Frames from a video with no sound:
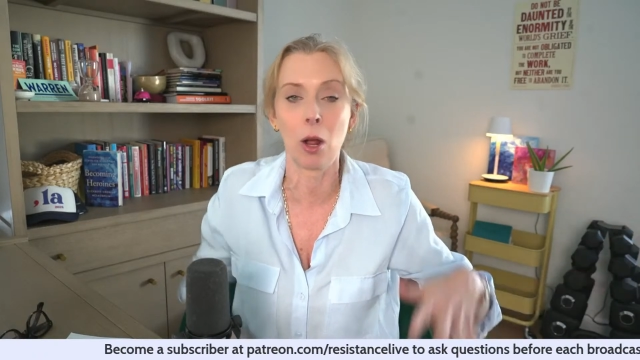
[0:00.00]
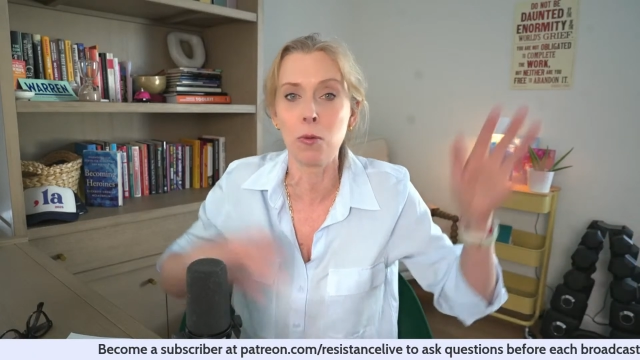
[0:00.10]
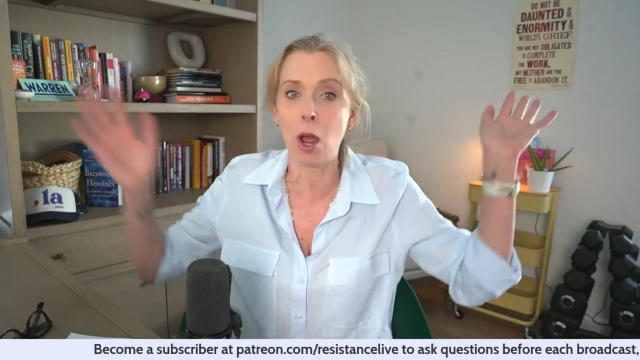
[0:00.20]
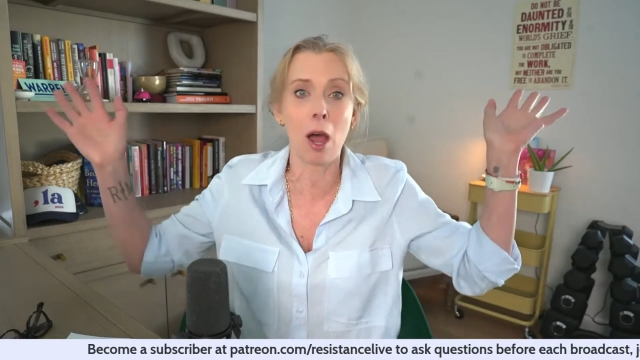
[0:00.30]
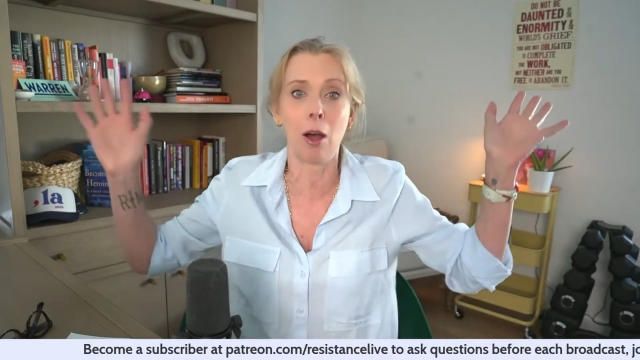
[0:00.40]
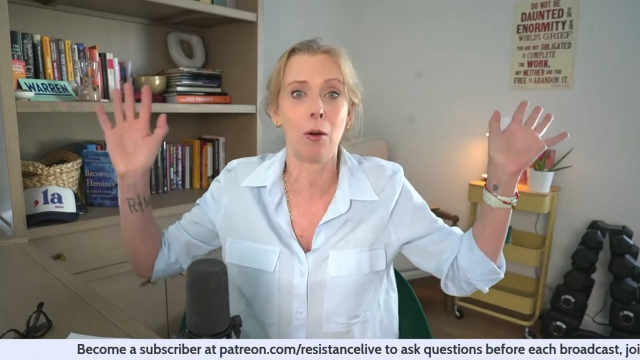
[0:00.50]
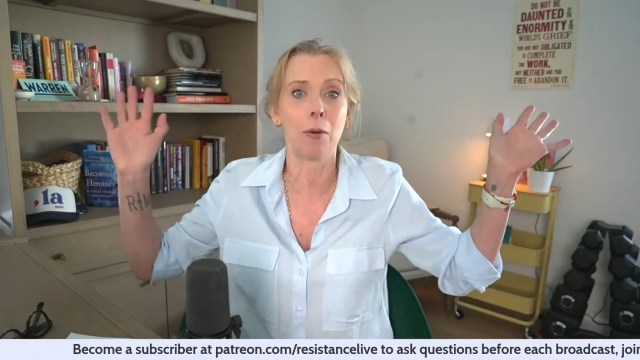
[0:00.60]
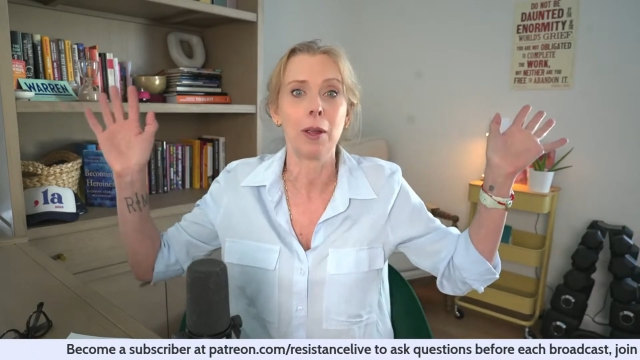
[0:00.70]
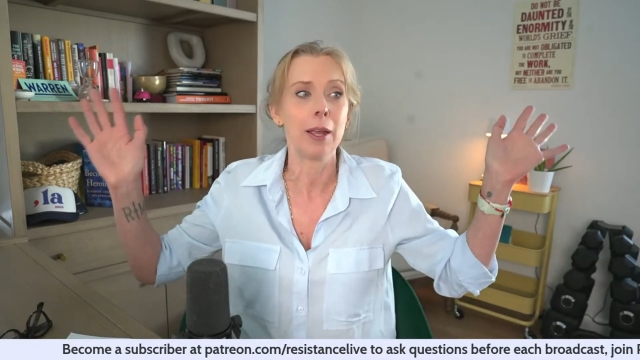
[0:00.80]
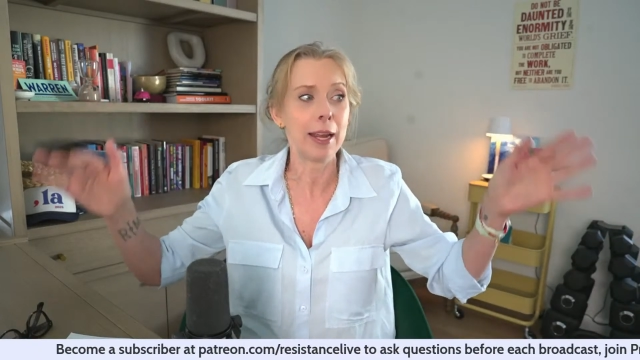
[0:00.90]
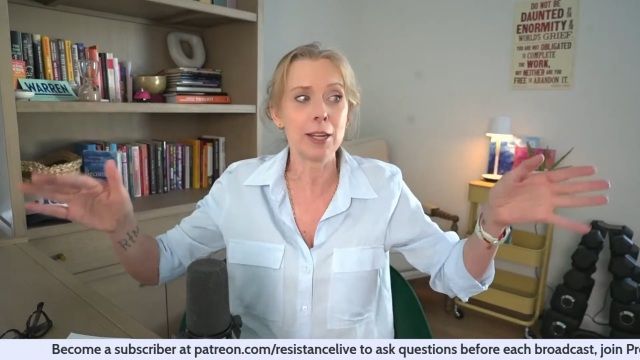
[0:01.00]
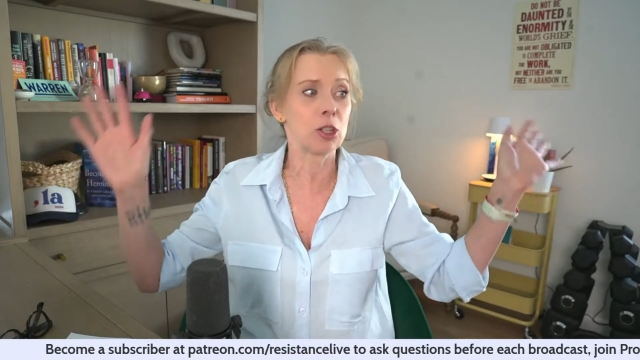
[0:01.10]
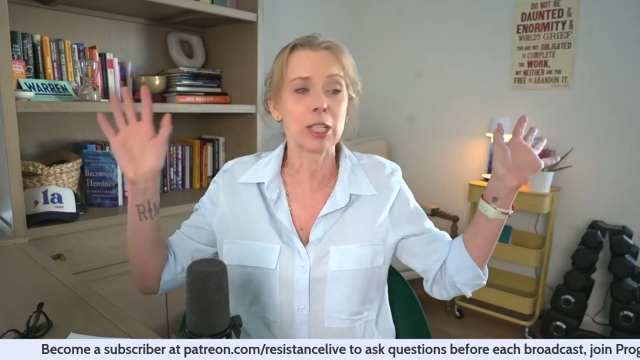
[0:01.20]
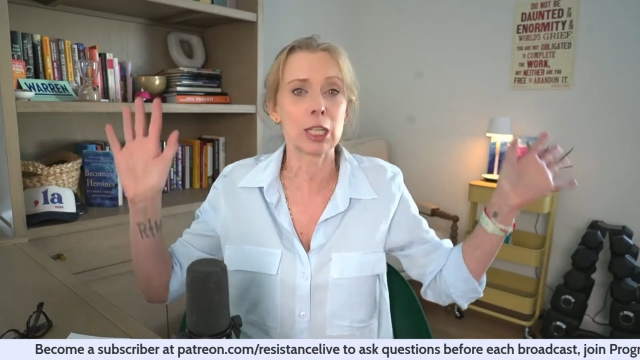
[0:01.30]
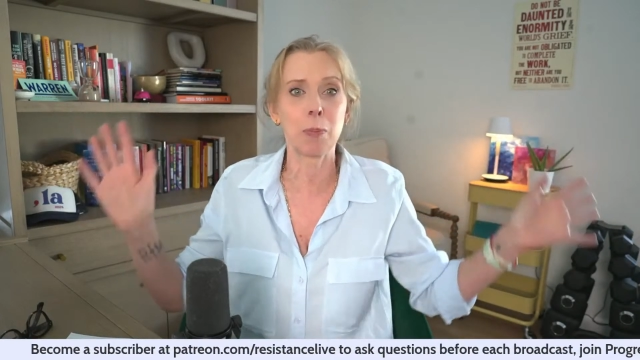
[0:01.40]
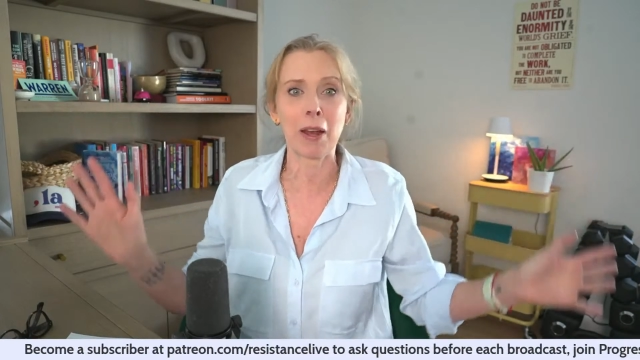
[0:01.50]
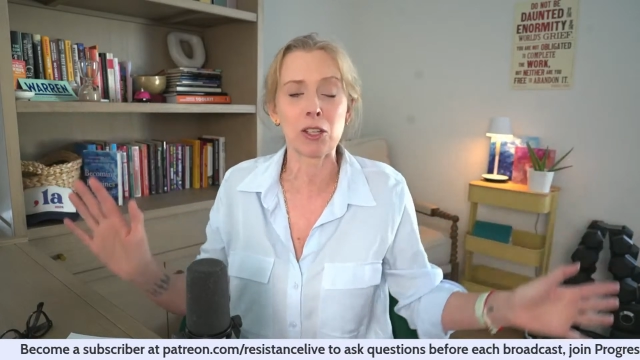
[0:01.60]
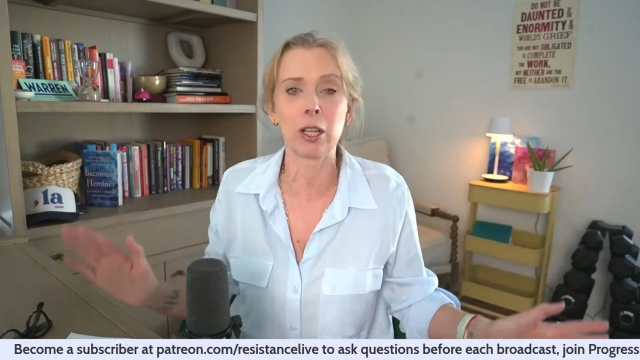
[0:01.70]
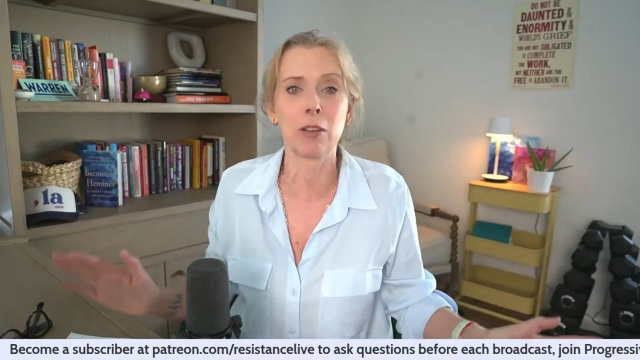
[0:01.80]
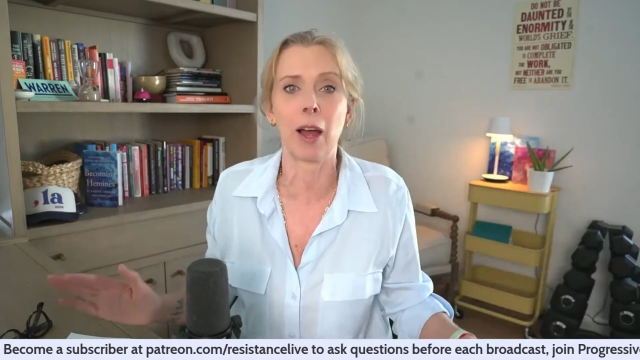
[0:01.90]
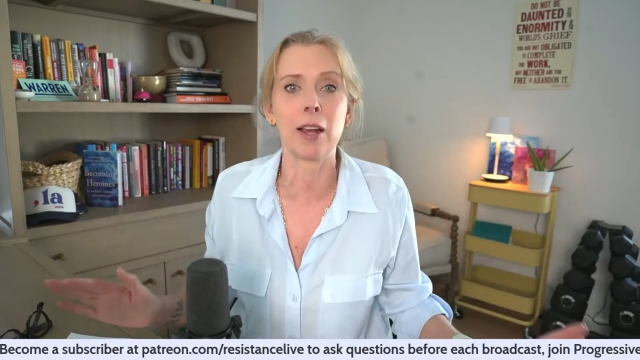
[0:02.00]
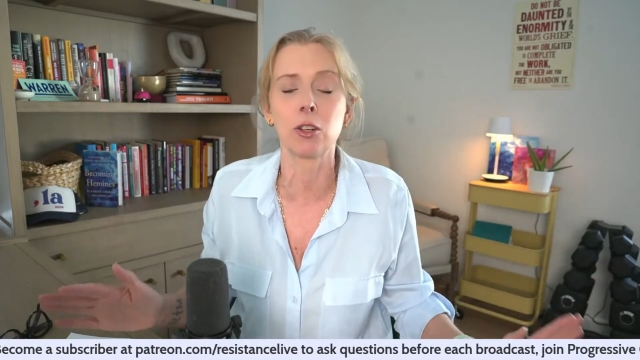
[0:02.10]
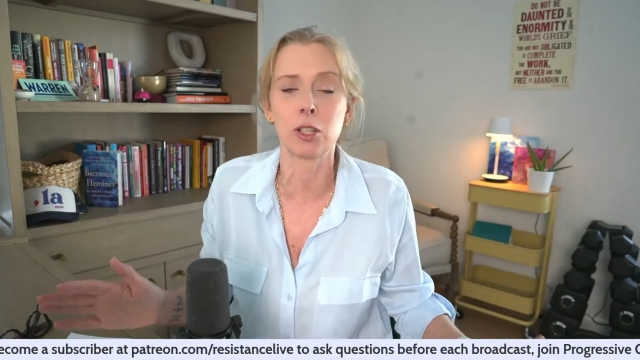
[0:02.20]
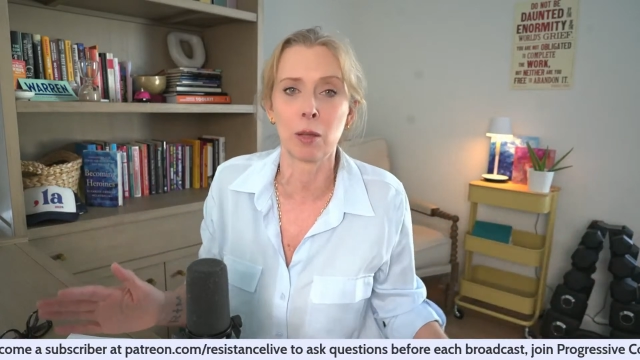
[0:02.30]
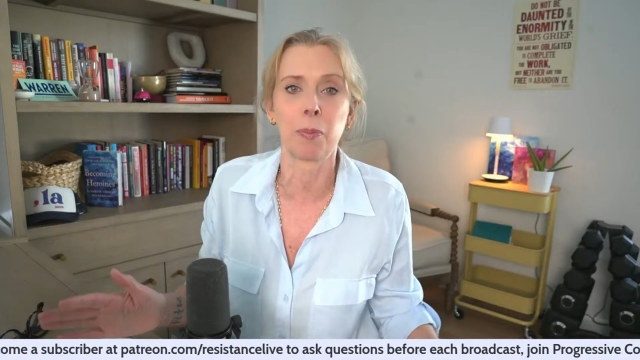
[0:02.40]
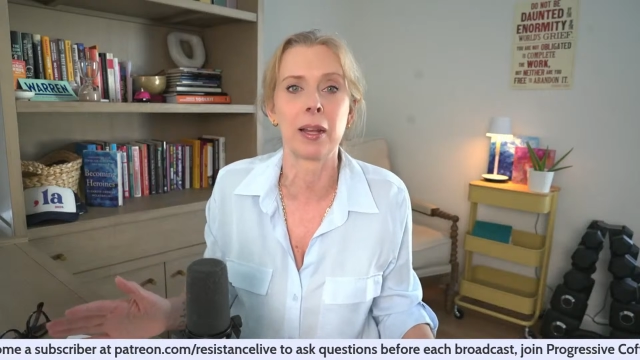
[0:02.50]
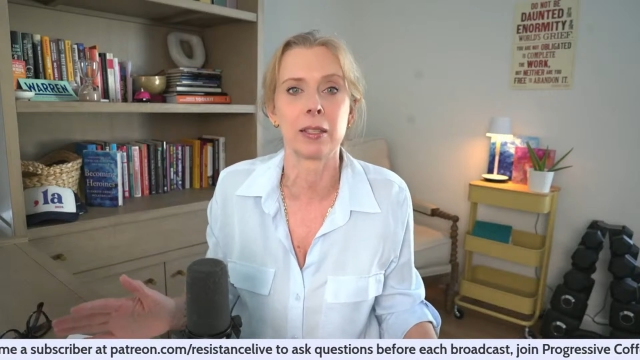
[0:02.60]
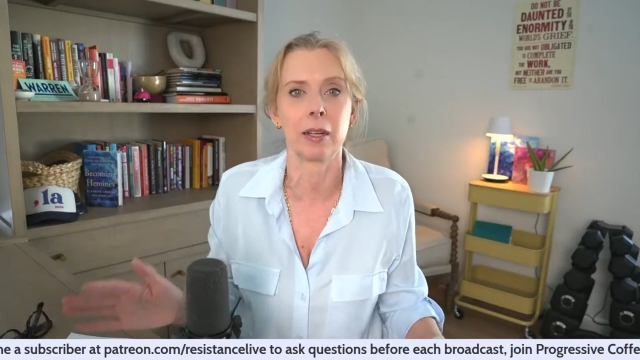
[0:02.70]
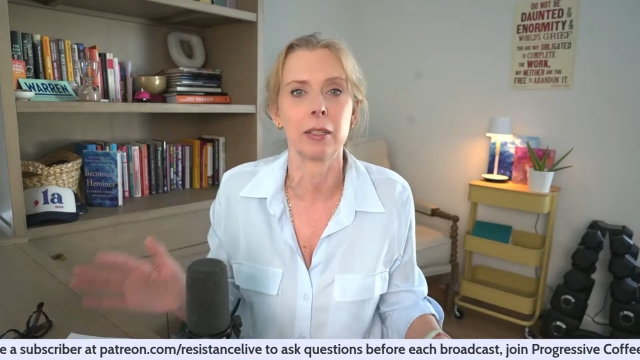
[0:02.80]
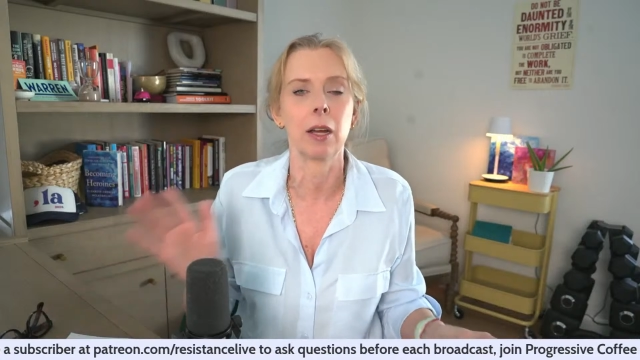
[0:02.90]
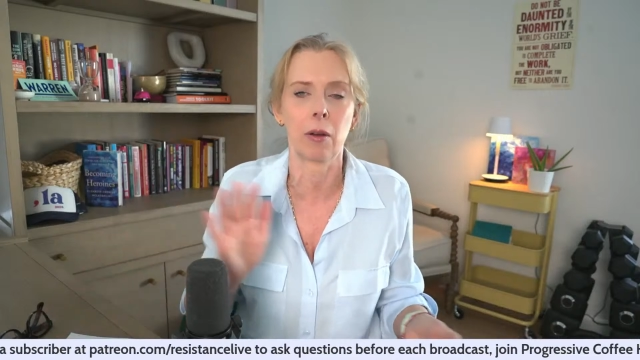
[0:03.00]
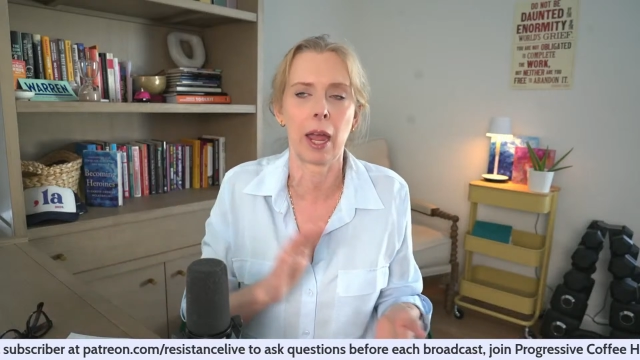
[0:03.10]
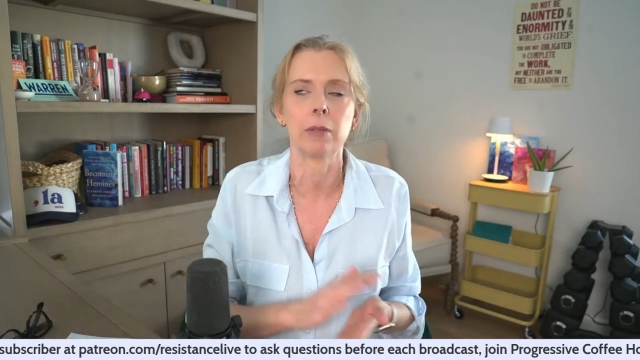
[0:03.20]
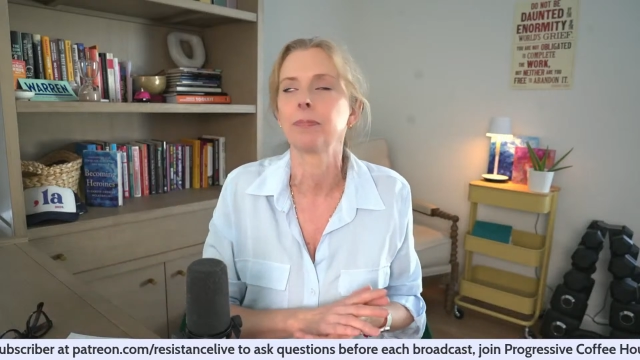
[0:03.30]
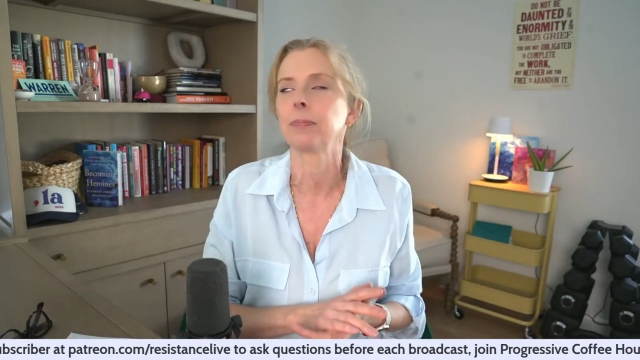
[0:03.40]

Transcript: Oh no, he's just a special advisor to the president. Okay.